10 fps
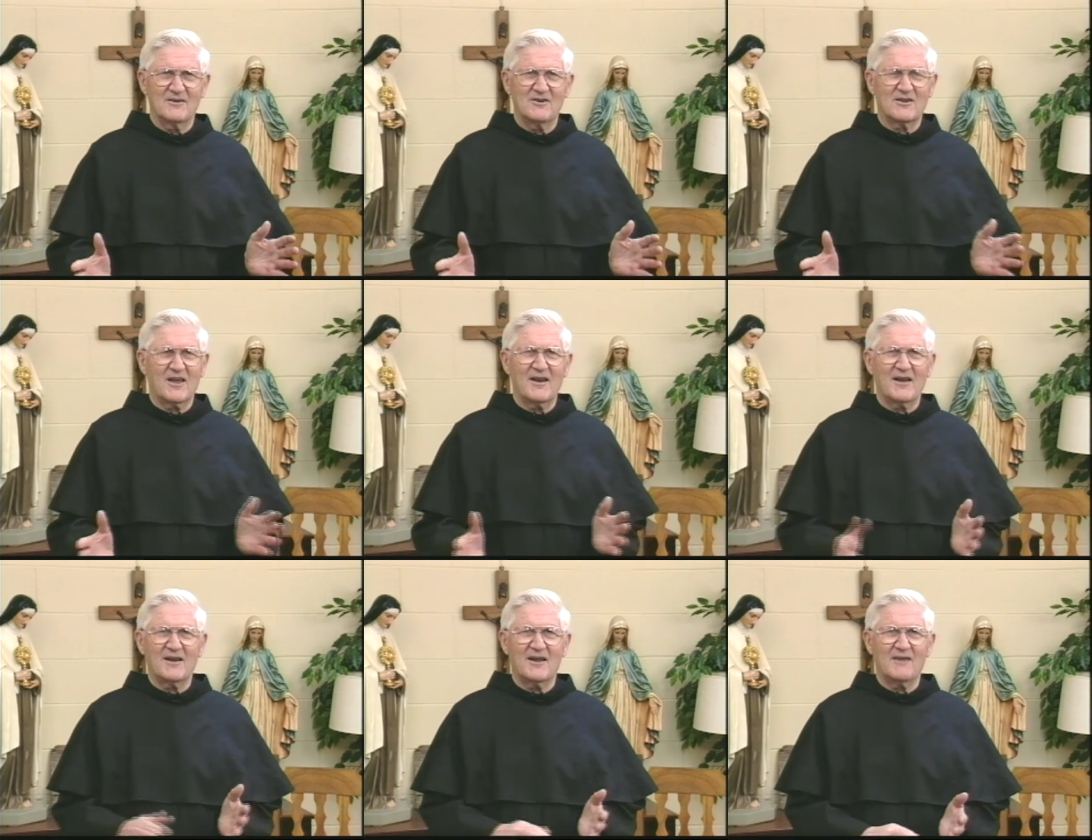You
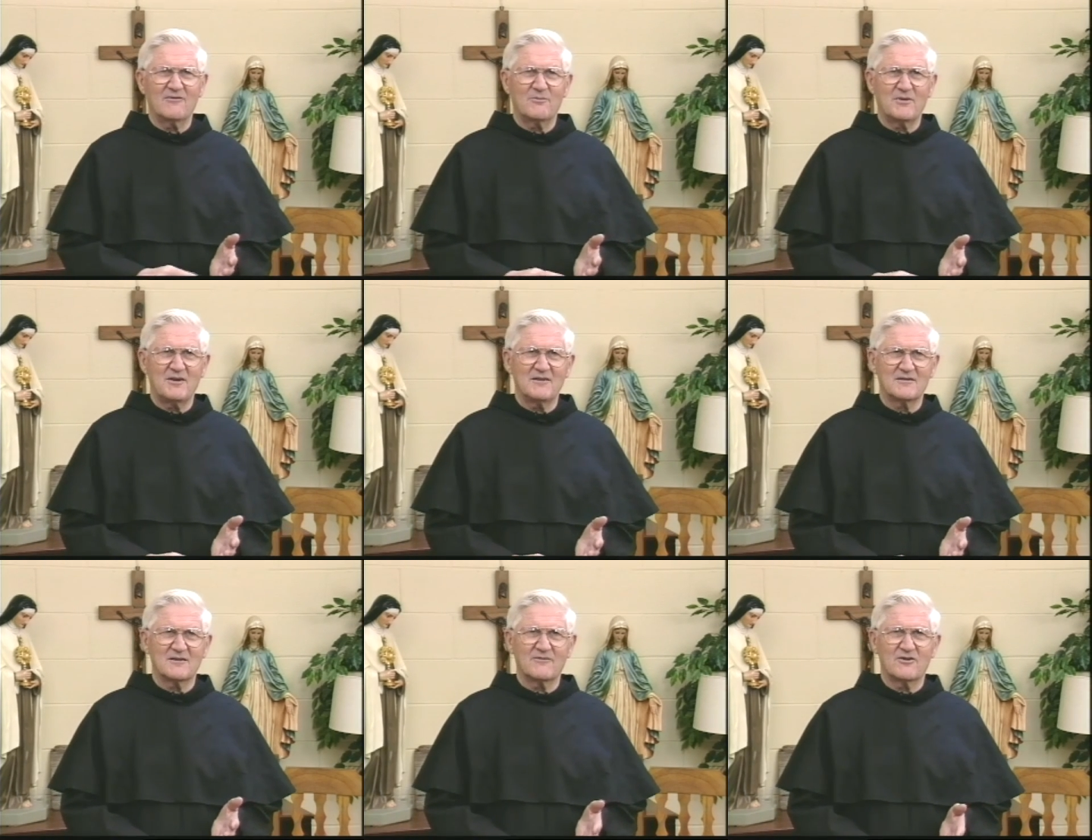cannot have
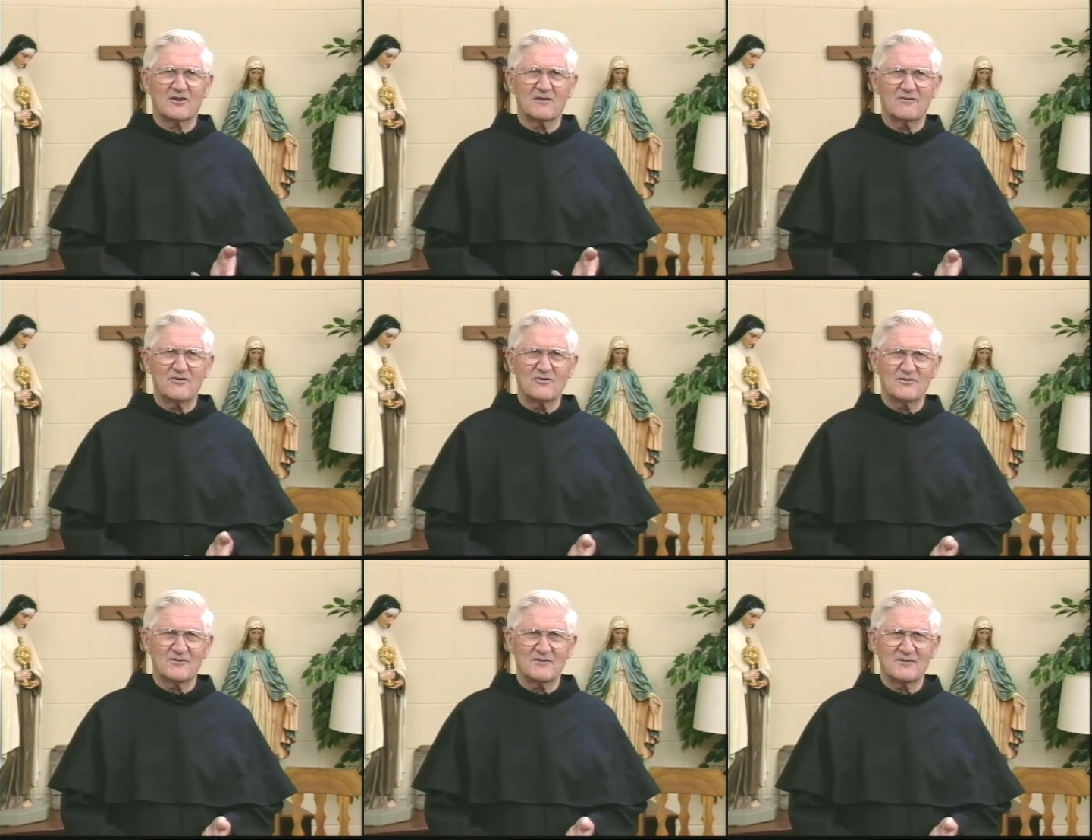peace if you're
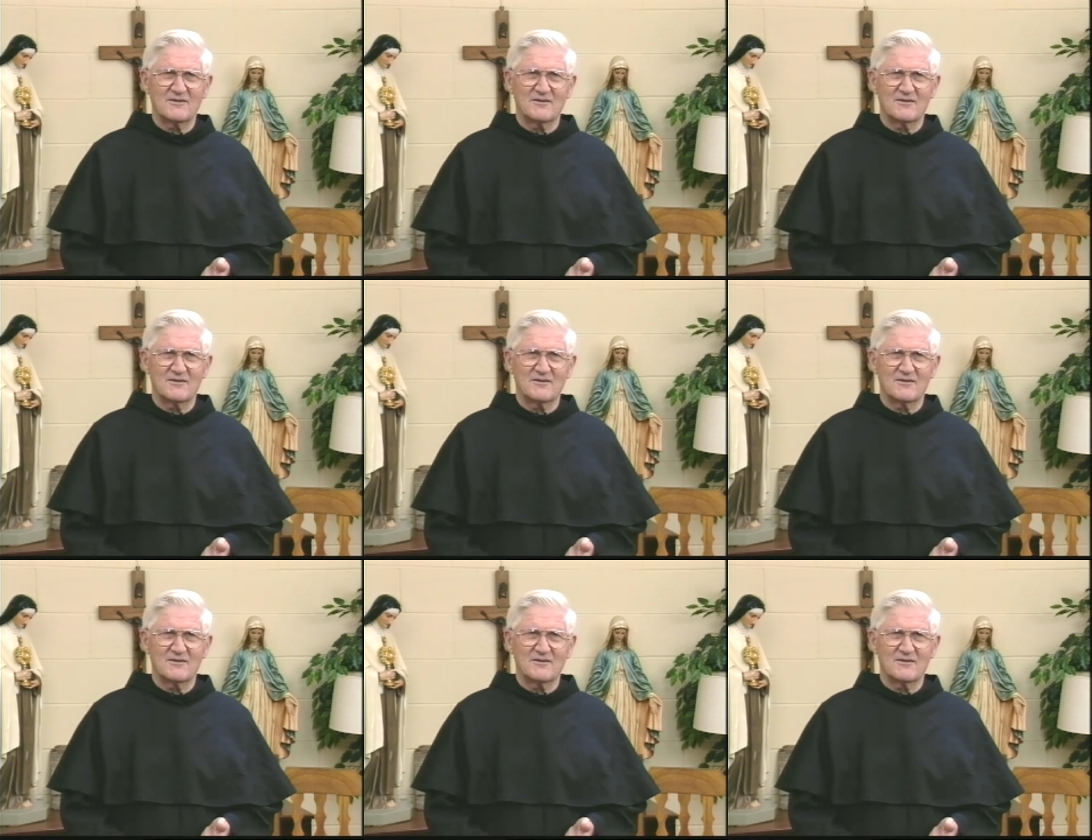confused.